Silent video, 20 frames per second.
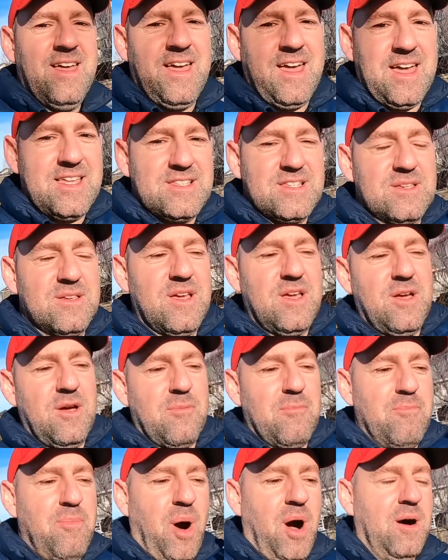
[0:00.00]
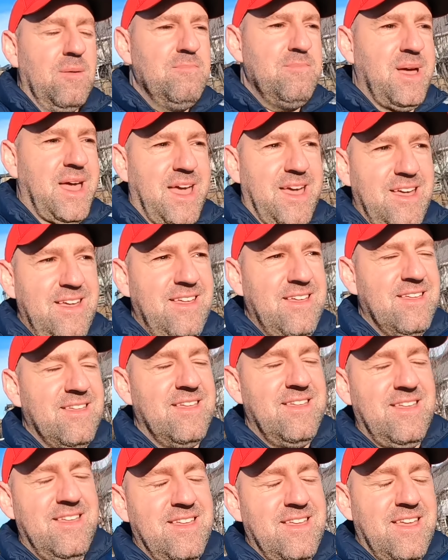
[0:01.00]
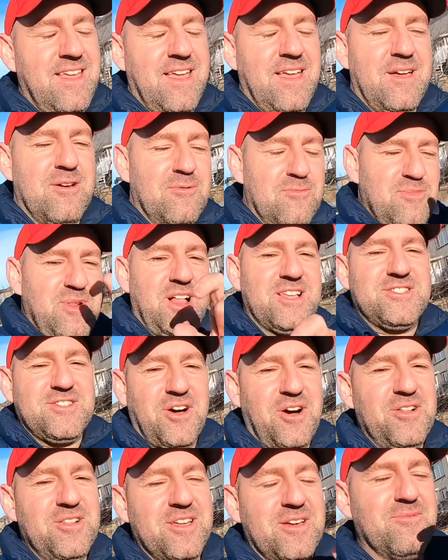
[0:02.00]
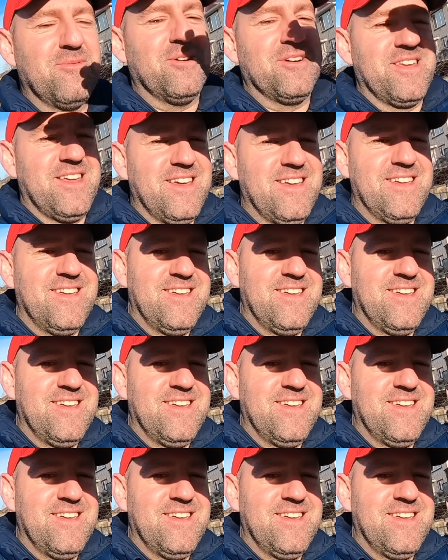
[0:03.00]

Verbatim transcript: It's Bombay plus Hollywood,